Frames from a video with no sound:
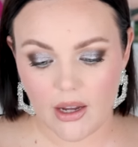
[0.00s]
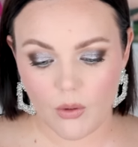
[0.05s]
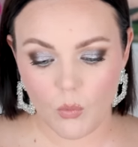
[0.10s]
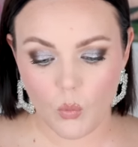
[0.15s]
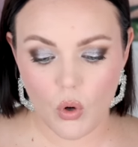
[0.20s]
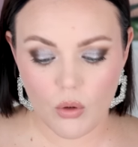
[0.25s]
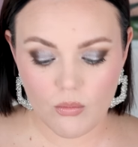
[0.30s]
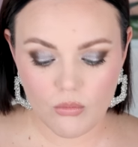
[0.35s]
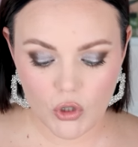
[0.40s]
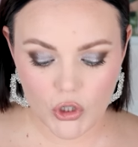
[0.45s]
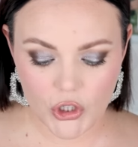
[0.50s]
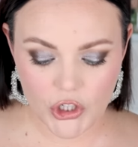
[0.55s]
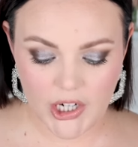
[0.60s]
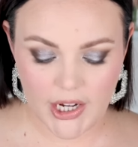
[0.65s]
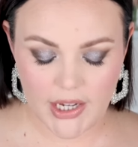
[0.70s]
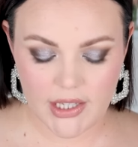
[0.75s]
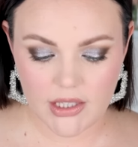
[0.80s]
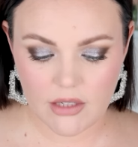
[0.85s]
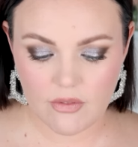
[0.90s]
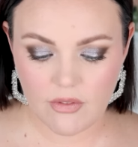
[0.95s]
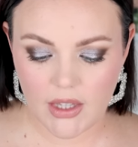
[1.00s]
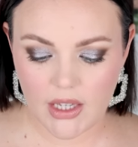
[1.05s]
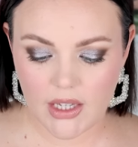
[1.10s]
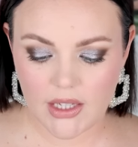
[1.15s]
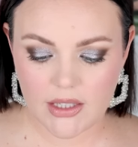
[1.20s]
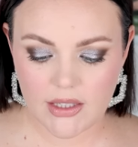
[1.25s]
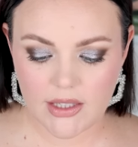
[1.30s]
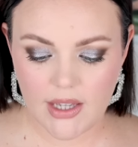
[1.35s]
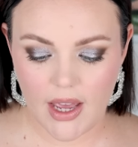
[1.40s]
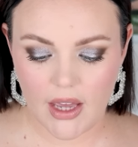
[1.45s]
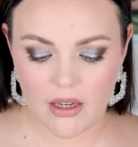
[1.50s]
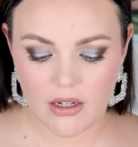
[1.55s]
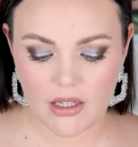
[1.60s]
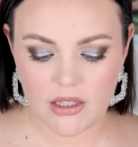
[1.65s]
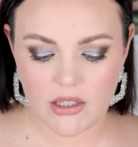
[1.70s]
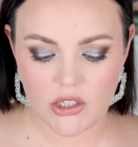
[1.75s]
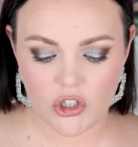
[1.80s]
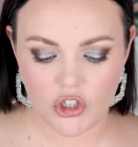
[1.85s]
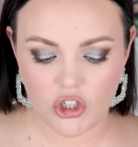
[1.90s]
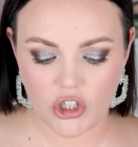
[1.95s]
I want more shades of this and
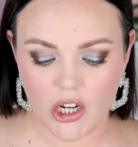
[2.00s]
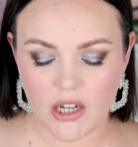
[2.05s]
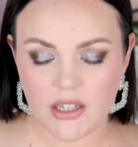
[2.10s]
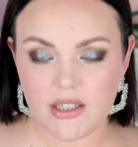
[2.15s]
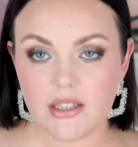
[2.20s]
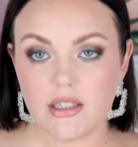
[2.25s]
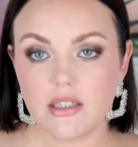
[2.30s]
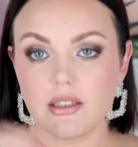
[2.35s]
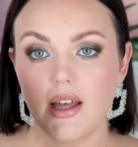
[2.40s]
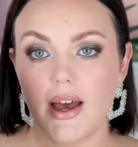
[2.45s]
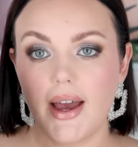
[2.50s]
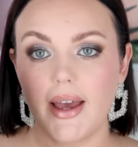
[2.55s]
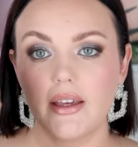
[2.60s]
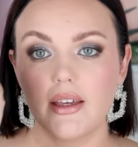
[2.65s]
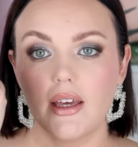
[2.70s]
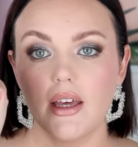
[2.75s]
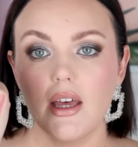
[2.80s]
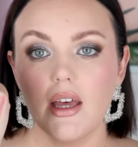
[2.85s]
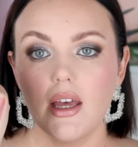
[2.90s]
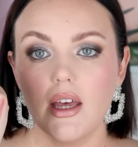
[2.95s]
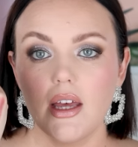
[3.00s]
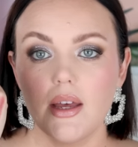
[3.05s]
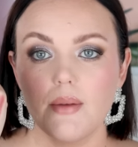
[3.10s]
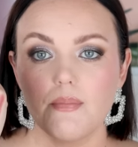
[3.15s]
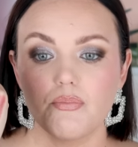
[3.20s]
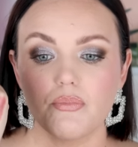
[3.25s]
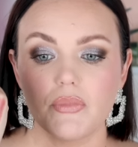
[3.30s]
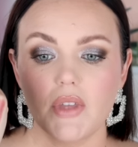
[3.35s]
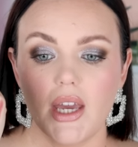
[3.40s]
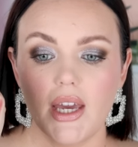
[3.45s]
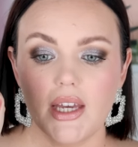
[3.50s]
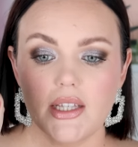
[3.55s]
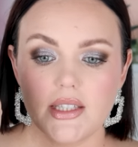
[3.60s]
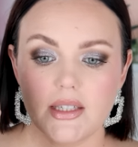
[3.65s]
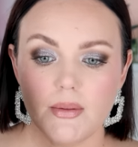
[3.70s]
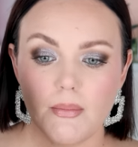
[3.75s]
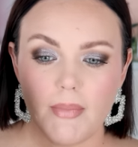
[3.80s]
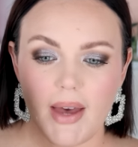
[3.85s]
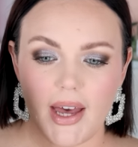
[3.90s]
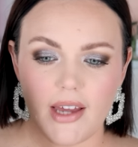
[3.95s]
it's just like,
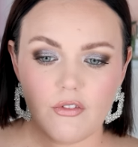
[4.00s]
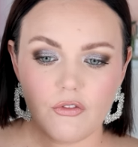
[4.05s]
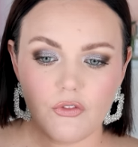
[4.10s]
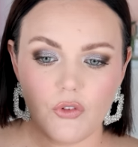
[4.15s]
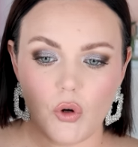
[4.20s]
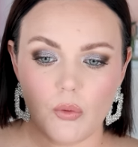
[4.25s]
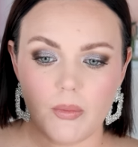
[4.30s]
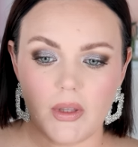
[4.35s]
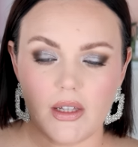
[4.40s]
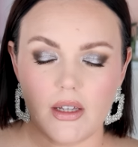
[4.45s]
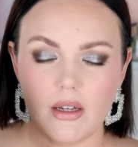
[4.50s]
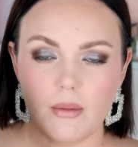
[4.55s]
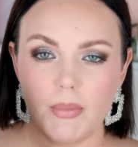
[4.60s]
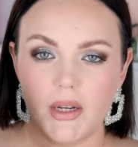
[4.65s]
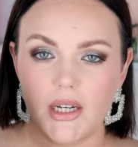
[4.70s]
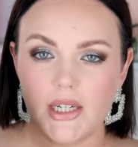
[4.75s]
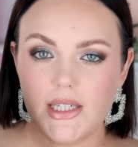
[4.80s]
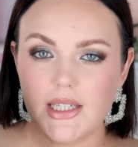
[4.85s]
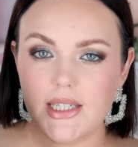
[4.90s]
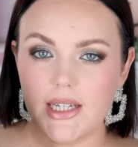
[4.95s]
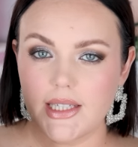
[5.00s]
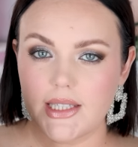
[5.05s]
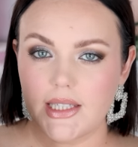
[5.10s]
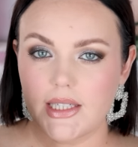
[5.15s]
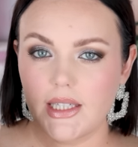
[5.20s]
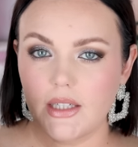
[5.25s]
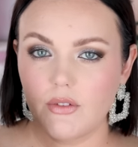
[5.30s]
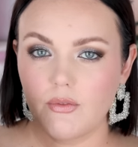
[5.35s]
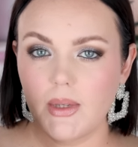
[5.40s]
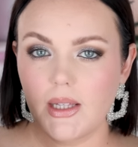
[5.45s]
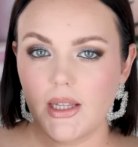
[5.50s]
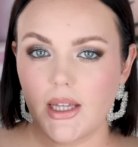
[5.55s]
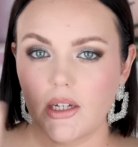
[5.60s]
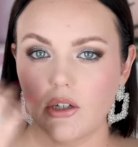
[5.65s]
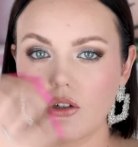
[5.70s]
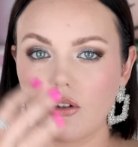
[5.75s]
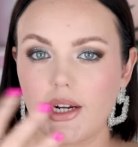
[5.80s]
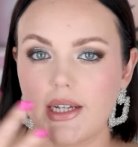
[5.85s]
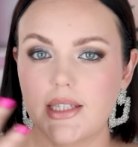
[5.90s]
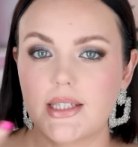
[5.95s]
it's a matte formula, but it doesn't give me like
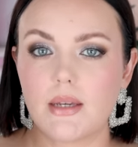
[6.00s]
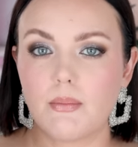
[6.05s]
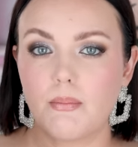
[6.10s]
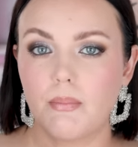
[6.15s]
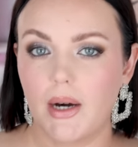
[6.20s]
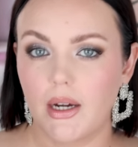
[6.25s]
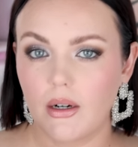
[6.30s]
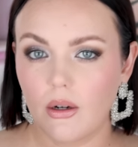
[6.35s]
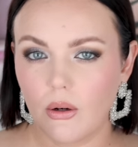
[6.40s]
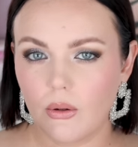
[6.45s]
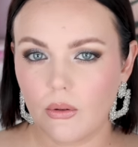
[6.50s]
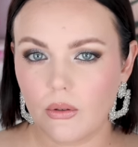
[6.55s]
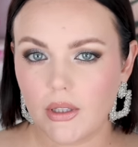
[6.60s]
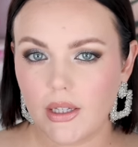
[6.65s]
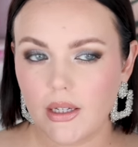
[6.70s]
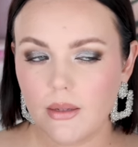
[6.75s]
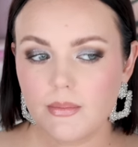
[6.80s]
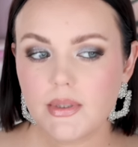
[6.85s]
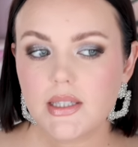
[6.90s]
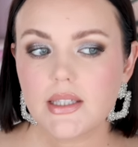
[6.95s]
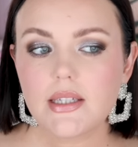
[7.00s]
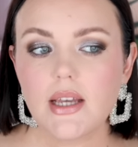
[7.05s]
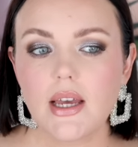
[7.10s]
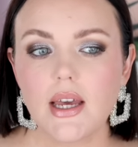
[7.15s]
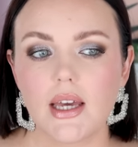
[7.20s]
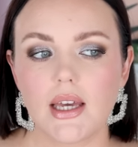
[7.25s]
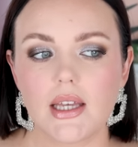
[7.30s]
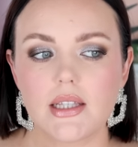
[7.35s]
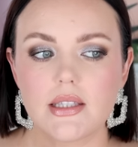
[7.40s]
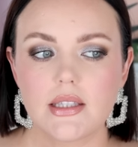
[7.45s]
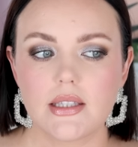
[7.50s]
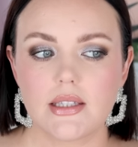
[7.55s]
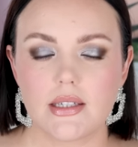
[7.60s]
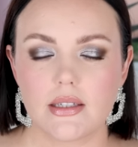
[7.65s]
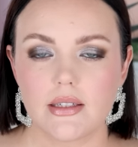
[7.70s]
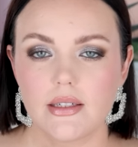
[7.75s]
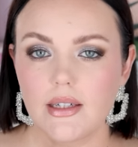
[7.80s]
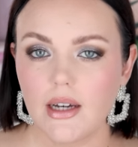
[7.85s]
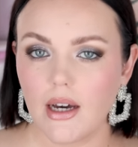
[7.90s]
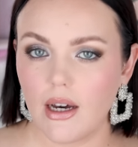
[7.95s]
crazy butthole lips. It's
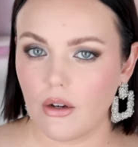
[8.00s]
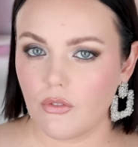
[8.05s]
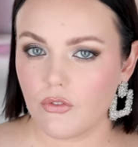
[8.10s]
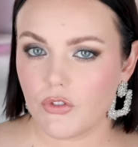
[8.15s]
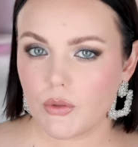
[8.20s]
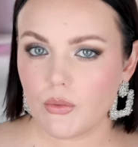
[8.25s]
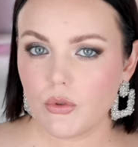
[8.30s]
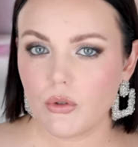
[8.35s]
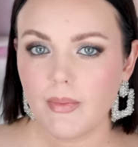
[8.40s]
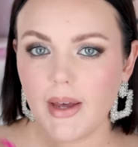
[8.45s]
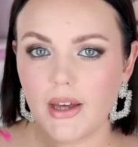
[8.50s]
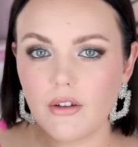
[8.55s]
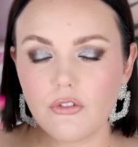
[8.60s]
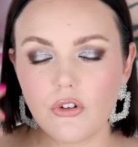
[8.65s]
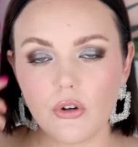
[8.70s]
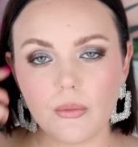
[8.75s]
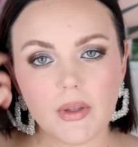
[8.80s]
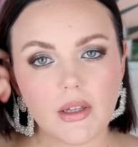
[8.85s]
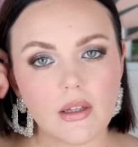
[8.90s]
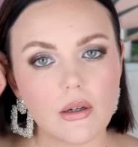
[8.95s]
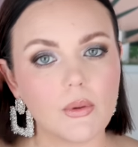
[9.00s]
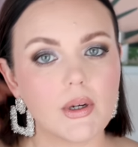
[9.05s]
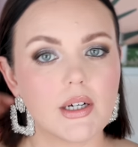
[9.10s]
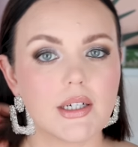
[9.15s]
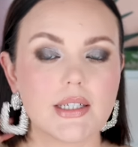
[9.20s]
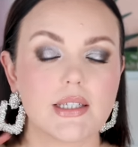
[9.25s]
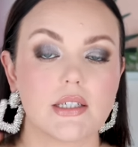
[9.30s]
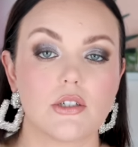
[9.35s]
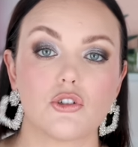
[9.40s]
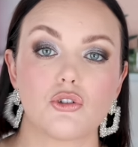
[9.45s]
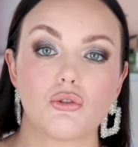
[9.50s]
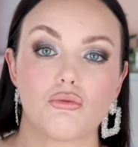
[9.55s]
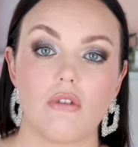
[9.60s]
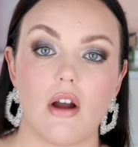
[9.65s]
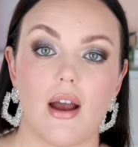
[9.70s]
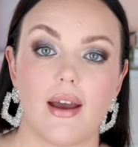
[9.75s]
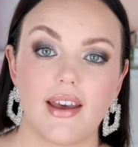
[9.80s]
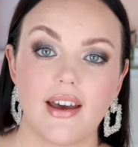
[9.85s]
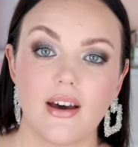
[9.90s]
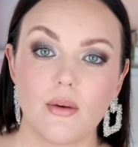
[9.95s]
still a comfortable matte formula where it doesn't
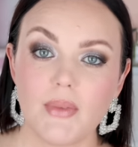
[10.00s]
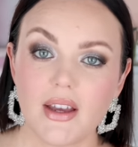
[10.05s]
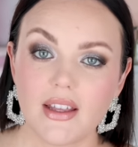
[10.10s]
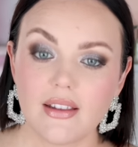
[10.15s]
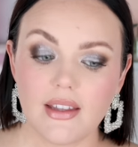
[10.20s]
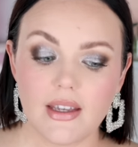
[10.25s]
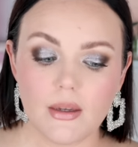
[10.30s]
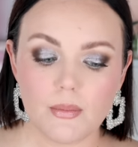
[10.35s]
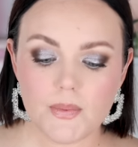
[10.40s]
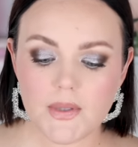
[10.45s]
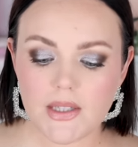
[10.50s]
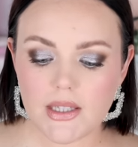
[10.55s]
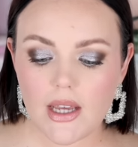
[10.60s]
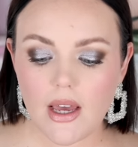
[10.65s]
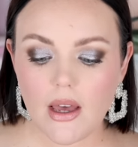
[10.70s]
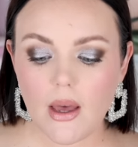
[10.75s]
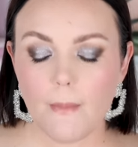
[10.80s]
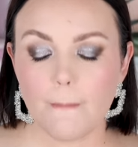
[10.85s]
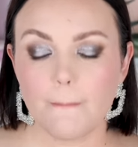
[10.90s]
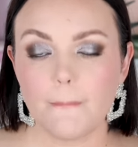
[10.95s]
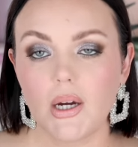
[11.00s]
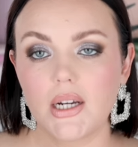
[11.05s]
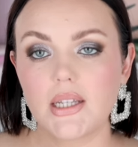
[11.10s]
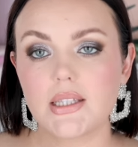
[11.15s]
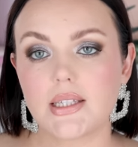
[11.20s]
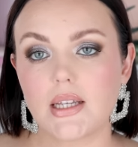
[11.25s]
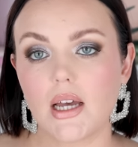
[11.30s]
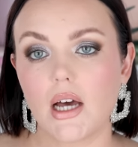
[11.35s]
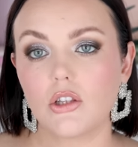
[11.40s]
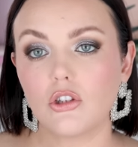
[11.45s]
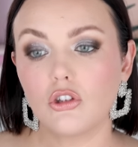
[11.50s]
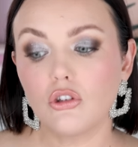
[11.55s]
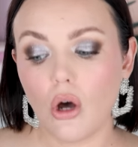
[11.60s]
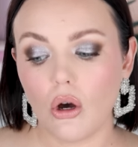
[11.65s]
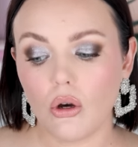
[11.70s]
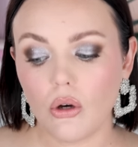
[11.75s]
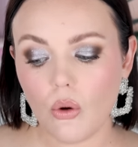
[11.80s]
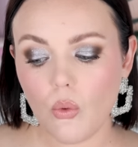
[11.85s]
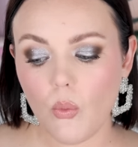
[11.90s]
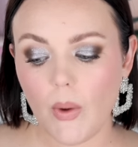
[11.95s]
dry out my lips, but it's
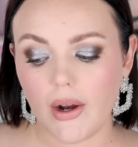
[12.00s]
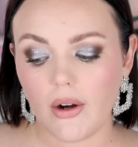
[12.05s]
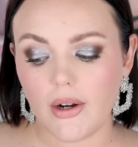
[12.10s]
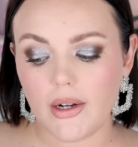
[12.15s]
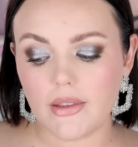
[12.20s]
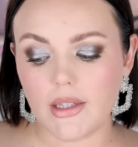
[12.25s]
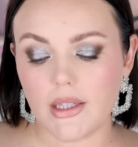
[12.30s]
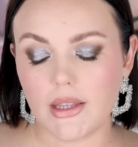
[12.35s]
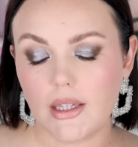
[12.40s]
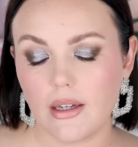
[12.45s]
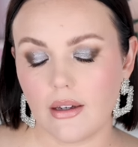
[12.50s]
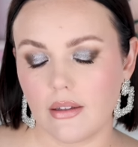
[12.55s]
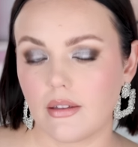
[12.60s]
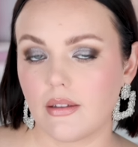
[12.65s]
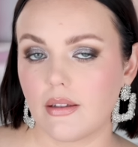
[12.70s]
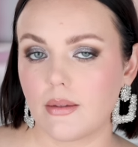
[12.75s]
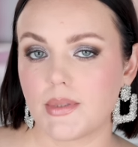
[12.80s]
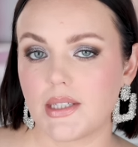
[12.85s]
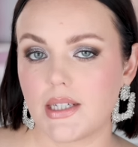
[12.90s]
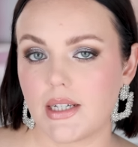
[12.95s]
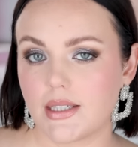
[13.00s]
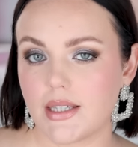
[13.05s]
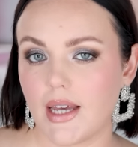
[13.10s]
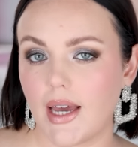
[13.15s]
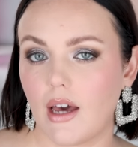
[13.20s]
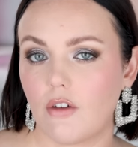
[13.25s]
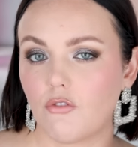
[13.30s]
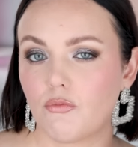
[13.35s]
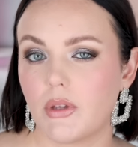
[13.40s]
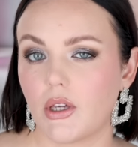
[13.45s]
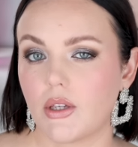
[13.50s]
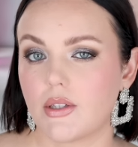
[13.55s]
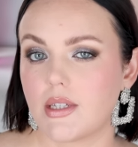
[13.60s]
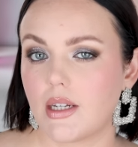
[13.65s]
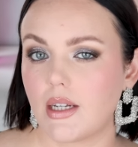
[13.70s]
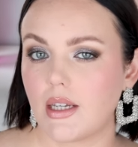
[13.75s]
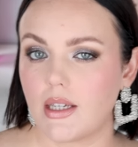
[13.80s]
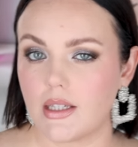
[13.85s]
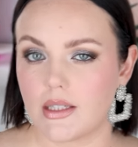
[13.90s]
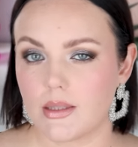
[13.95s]
longer wearing than the other lipsticks I have because
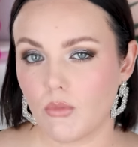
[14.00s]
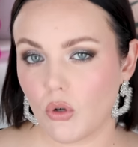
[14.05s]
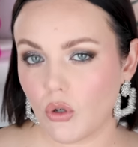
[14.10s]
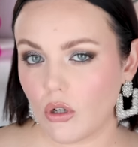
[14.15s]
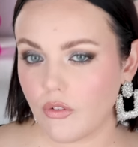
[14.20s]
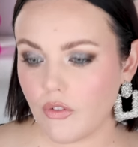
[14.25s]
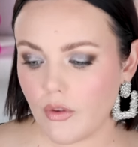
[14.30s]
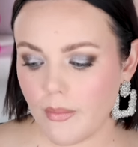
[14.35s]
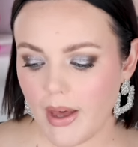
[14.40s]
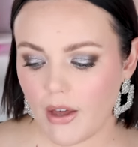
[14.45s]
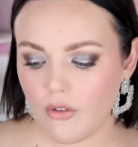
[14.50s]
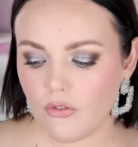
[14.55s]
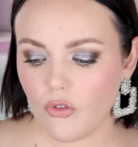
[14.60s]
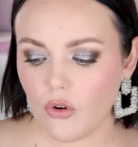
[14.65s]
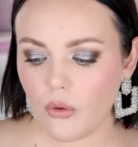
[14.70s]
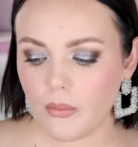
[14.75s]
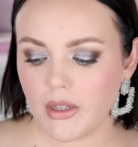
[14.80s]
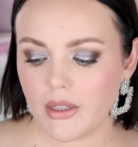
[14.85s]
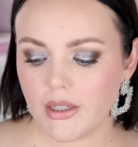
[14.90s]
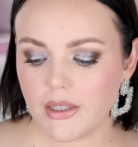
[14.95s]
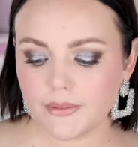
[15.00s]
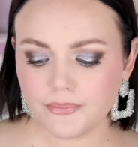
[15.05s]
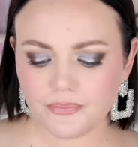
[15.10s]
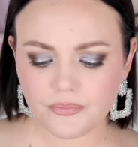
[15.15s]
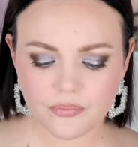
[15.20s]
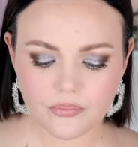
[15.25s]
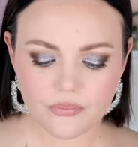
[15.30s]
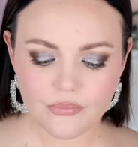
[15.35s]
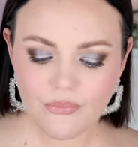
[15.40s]
it is more of a matte formula.